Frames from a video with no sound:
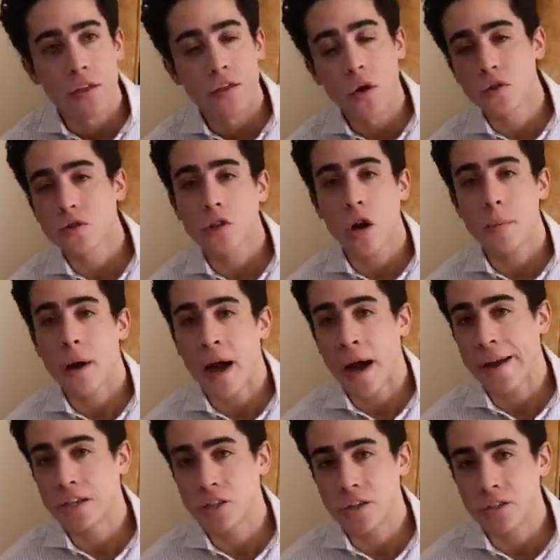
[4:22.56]
those
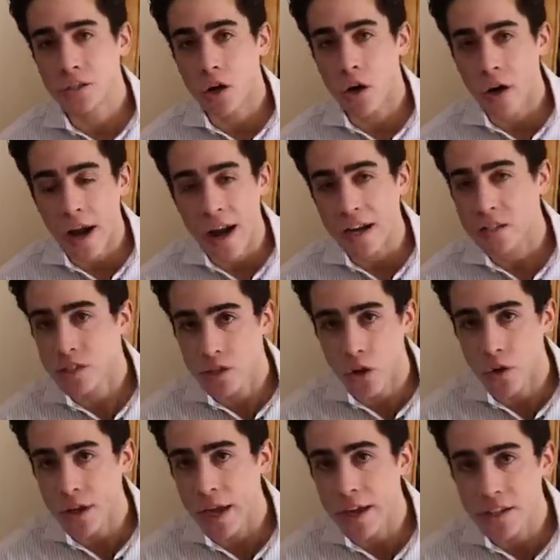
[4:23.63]
carbohydrates are actually
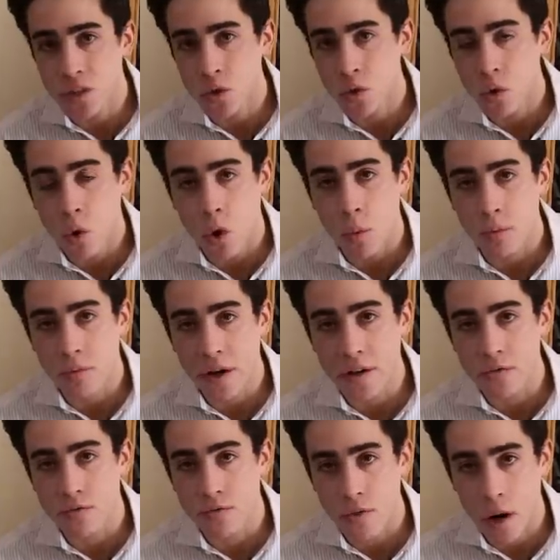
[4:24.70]
okay to
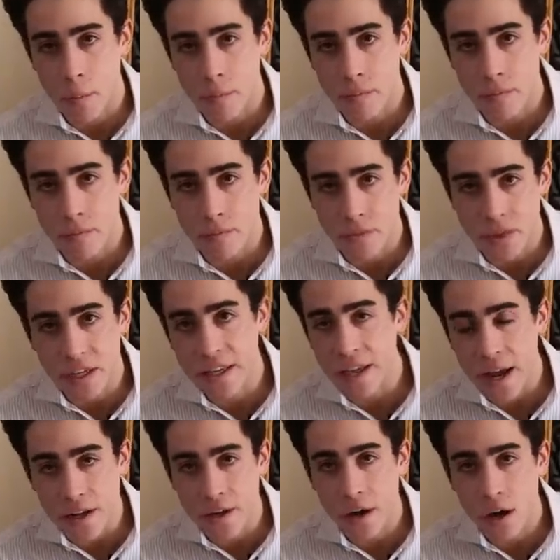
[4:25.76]
incorporate from the
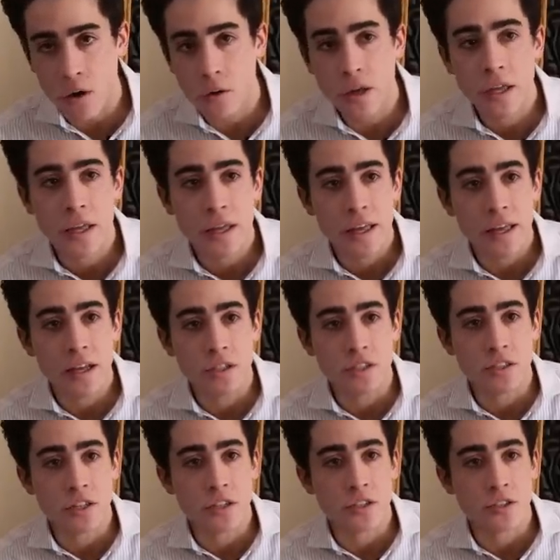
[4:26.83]
get-go.
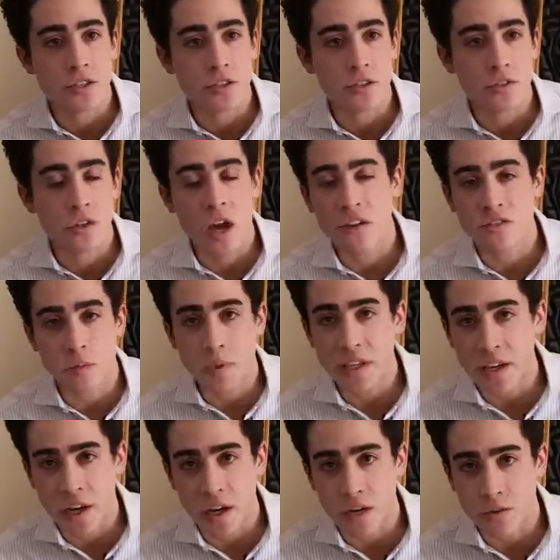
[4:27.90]
It's just you have to be
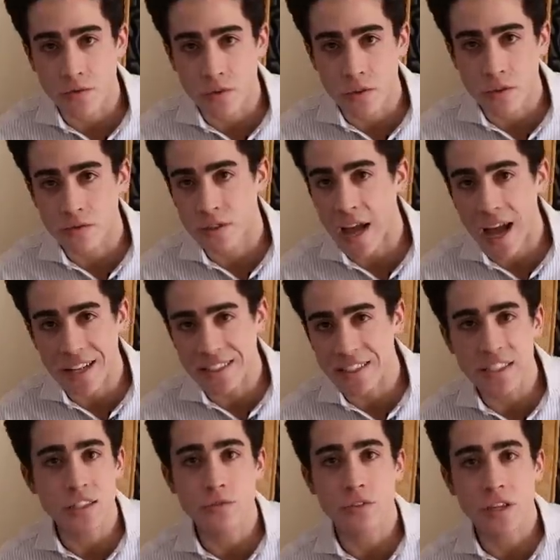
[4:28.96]
careful of not
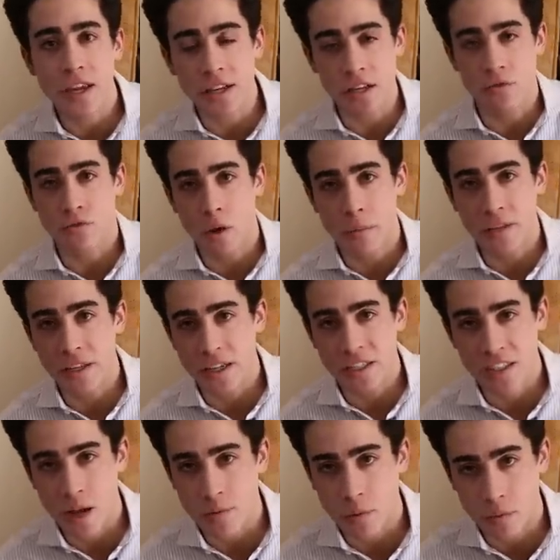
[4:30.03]
deviating from the
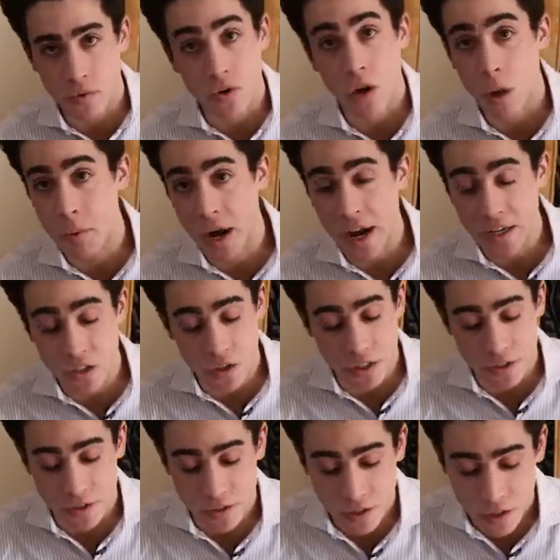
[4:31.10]
acceptable
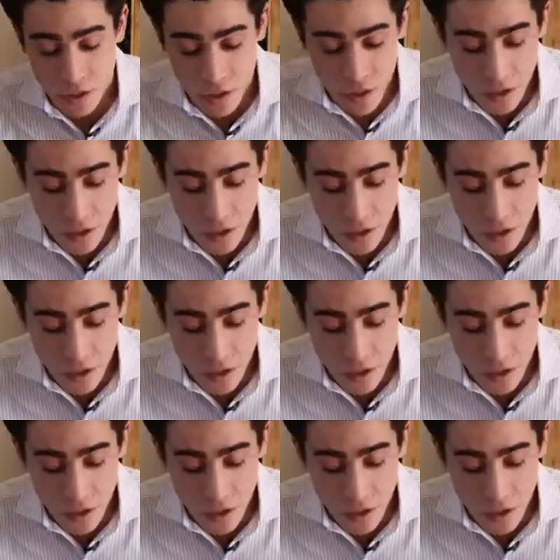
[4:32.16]
carbohydrates.